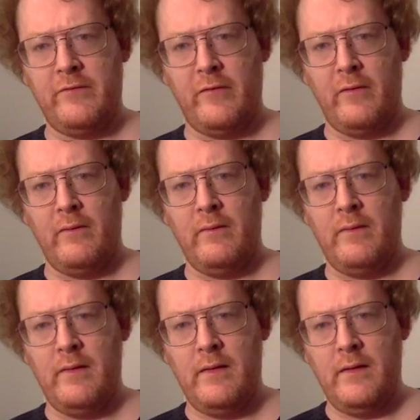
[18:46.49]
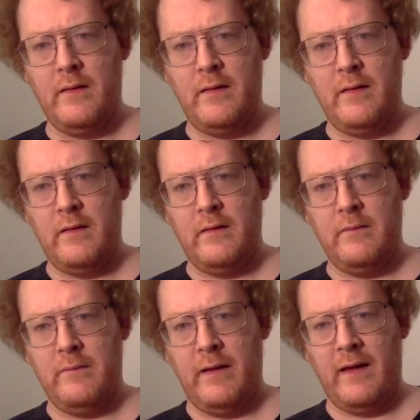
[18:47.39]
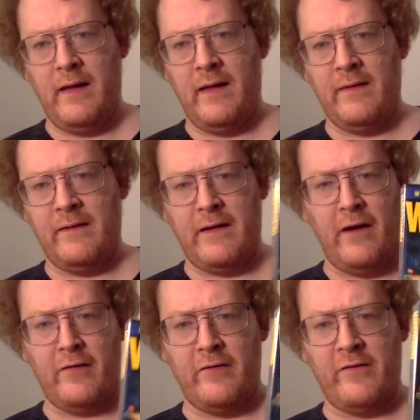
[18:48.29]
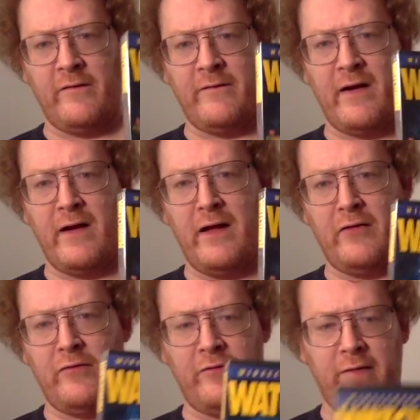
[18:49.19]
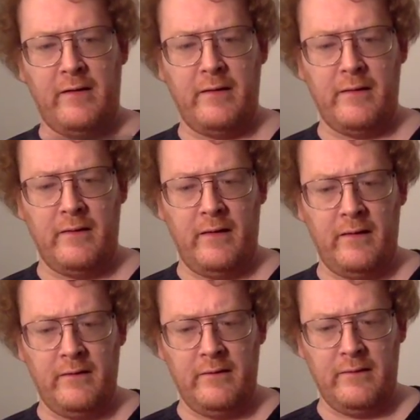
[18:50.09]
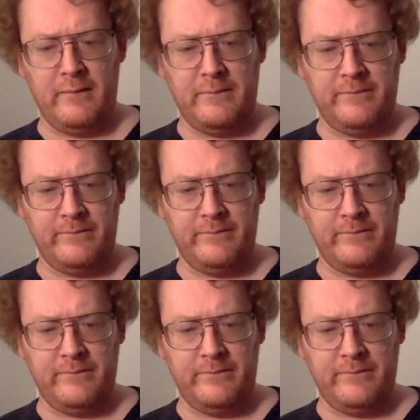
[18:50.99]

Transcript: So, and, and the characters are very interesting, and, and uh,